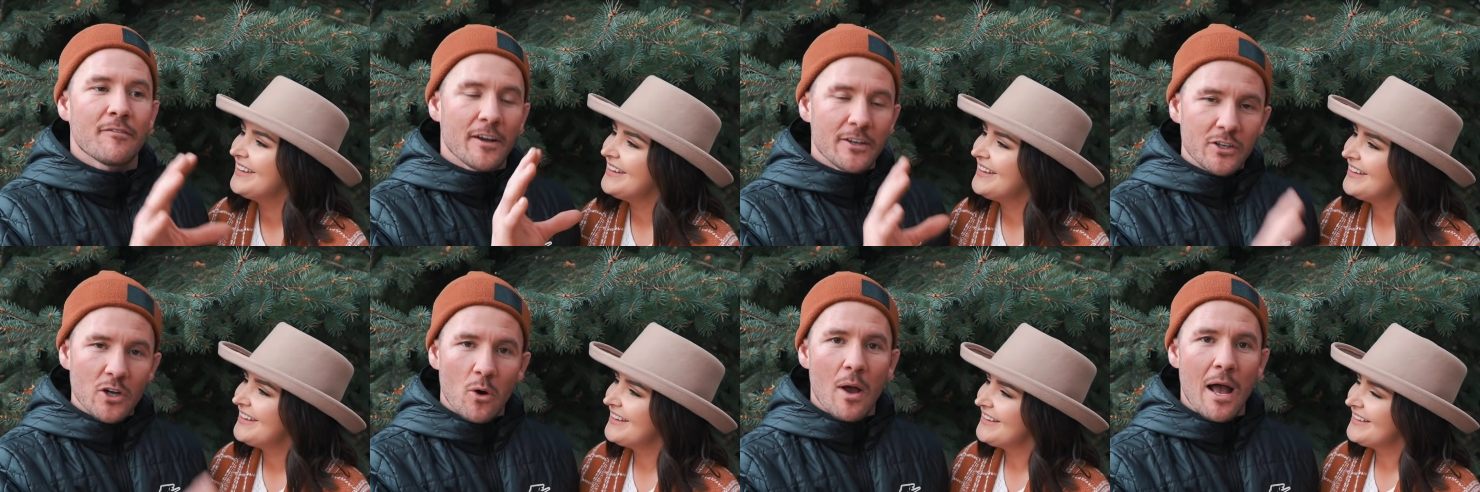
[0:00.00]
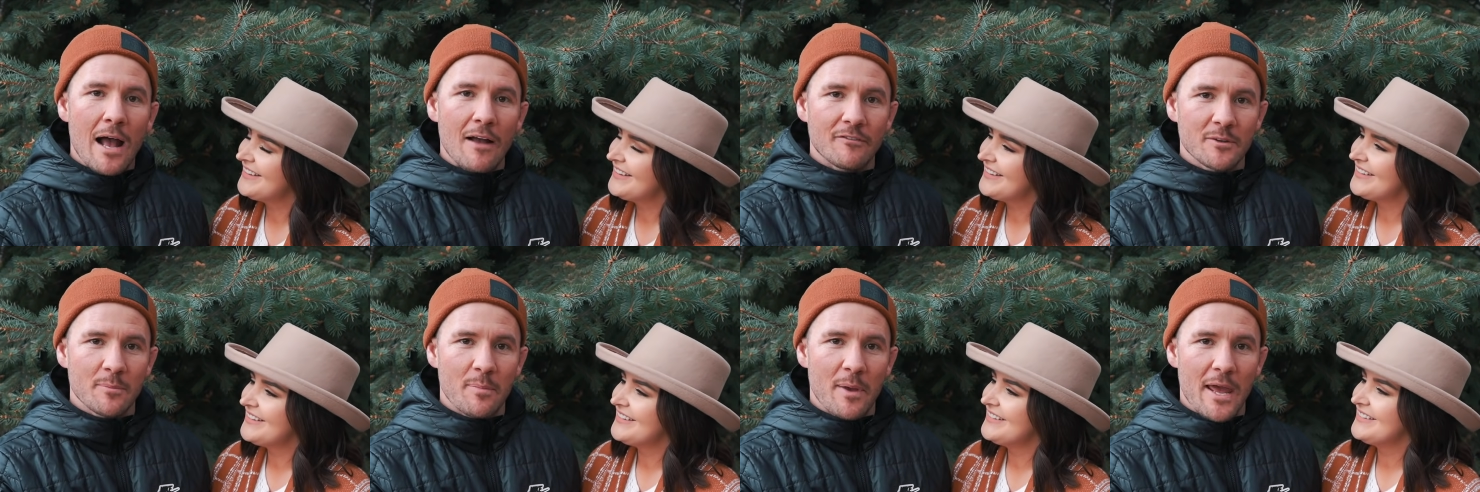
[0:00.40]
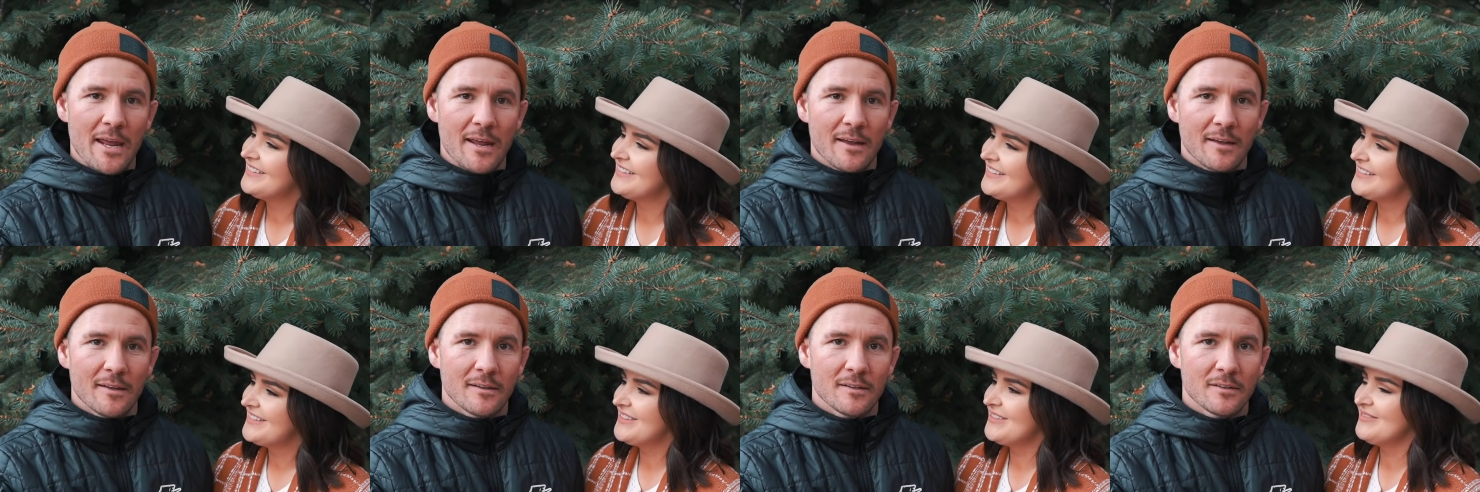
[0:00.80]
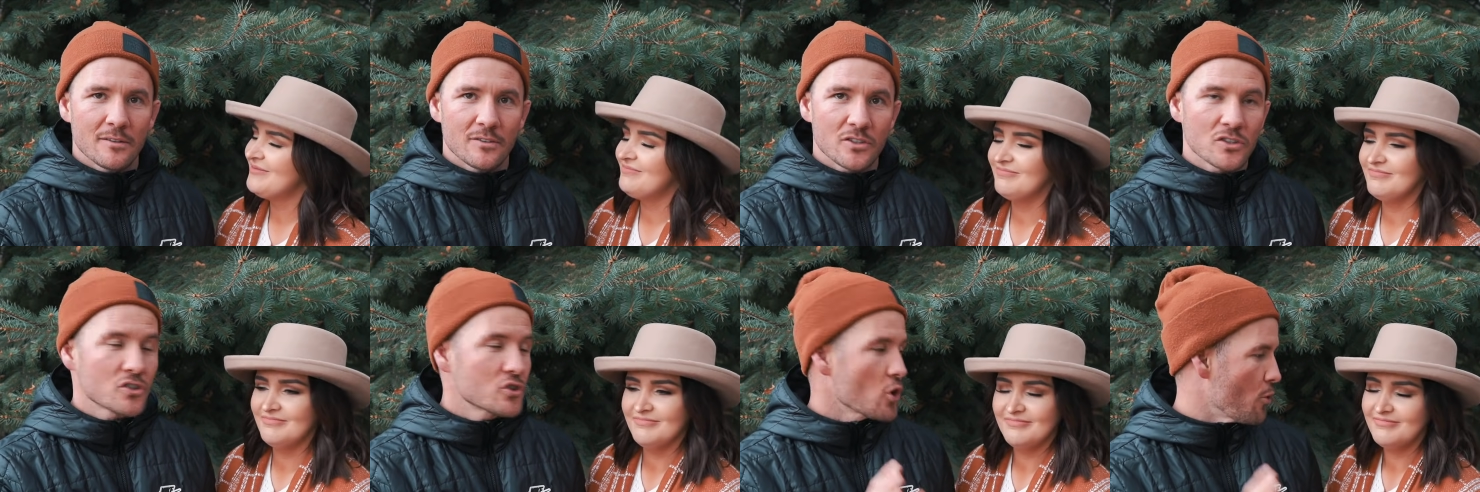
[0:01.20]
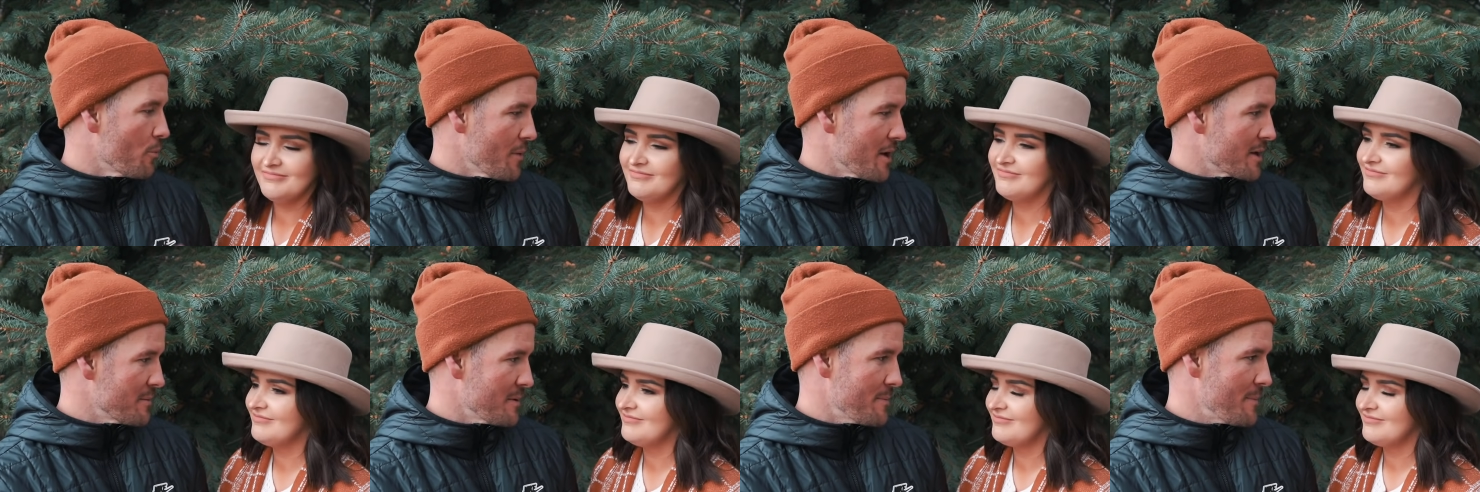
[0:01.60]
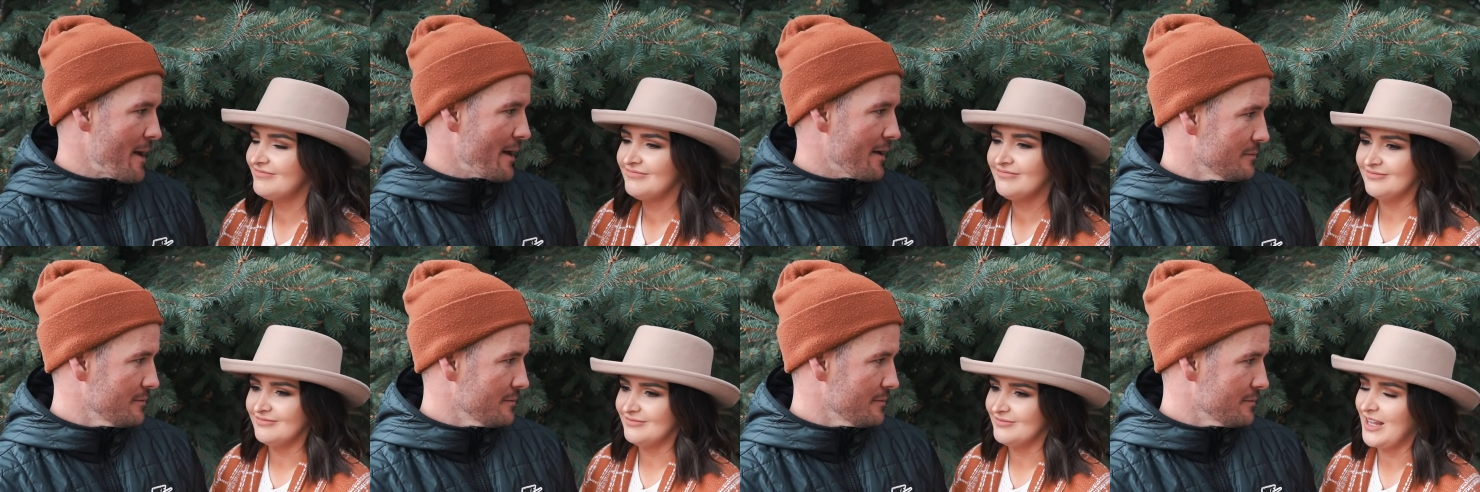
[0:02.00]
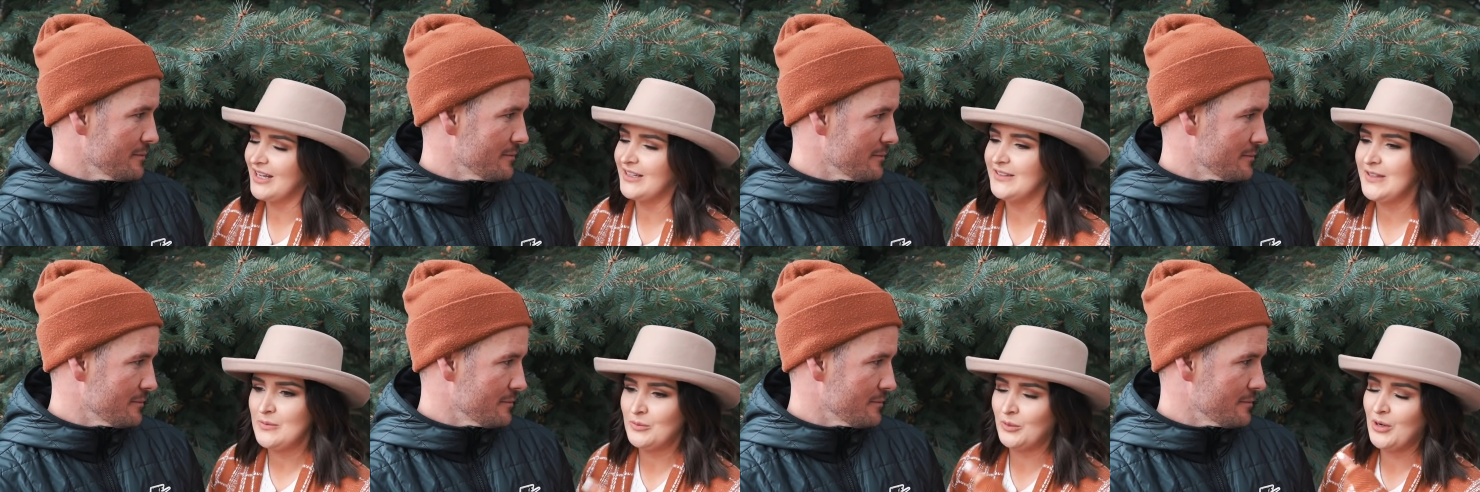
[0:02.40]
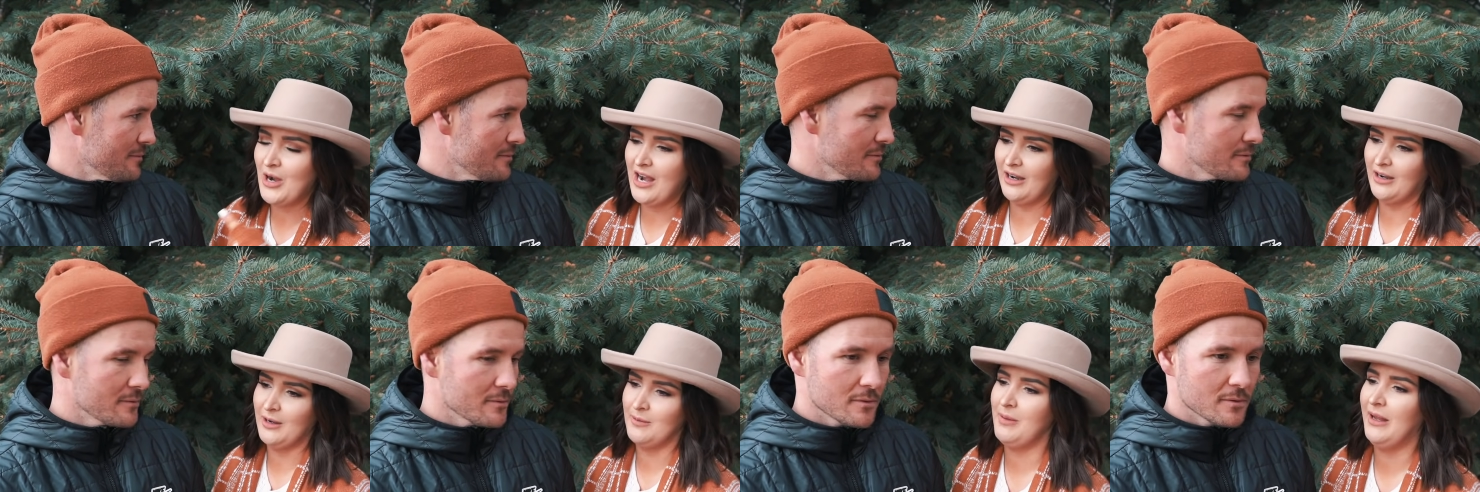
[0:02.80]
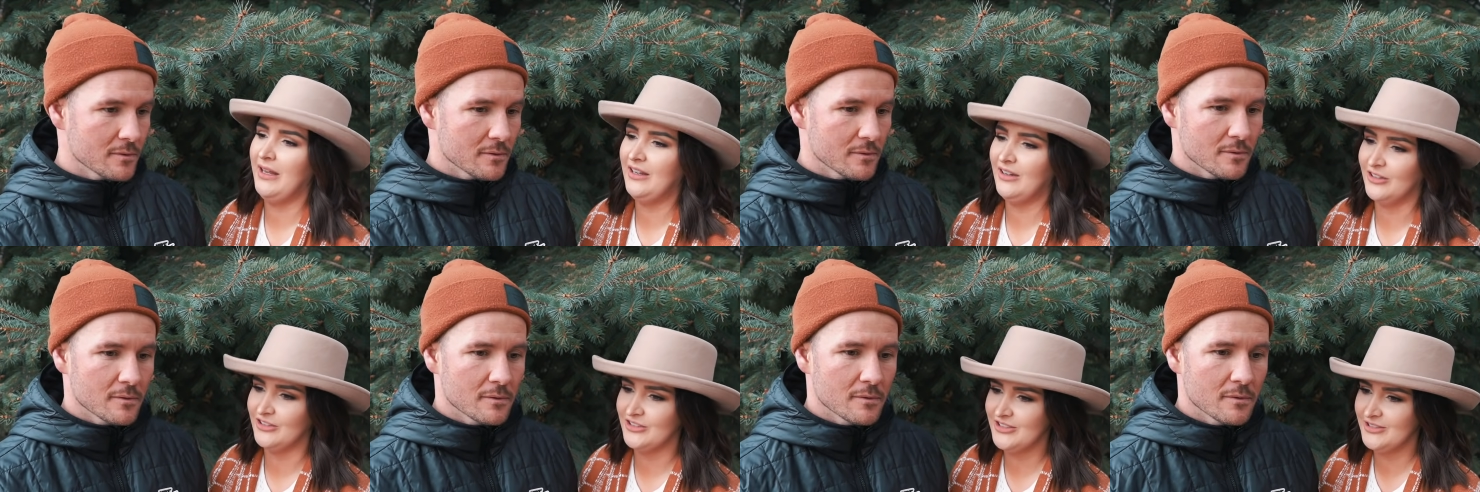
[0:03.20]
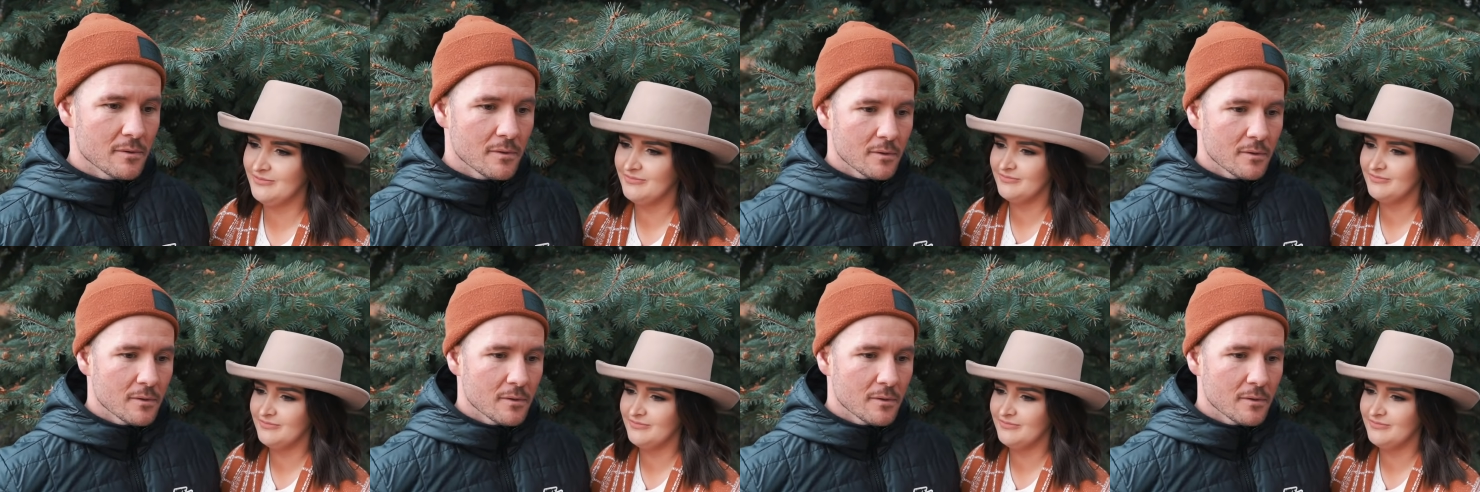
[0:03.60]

Speaker 1: I don't have to paint. Just don't make me
Speaker 2: paint. Next time we're hiring painters.